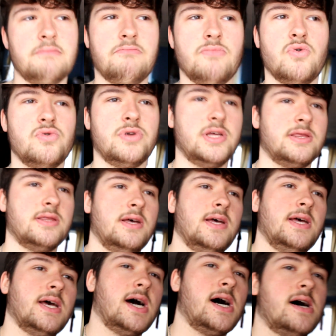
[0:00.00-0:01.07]
morning.
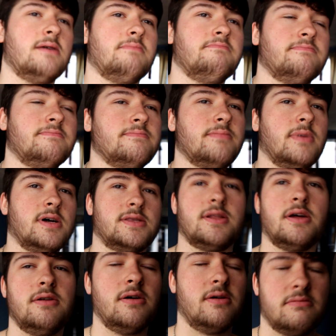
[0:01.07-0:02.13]
Um, I
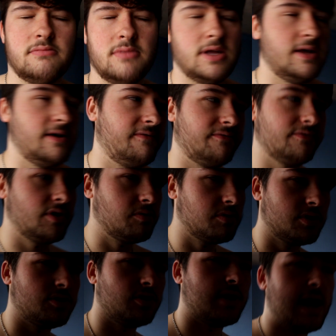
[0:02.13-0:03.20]
don't know if you
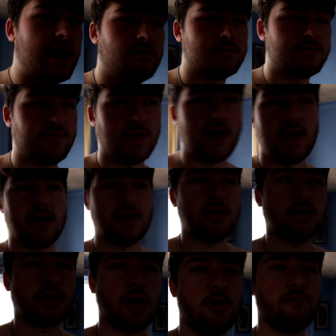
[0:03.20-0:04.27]
want to do the hours for that,
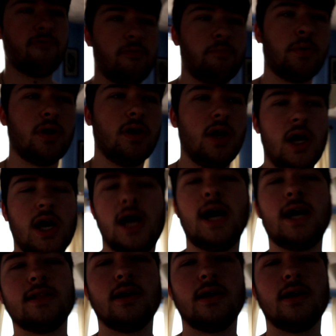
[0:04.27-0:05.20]
go for it. But I,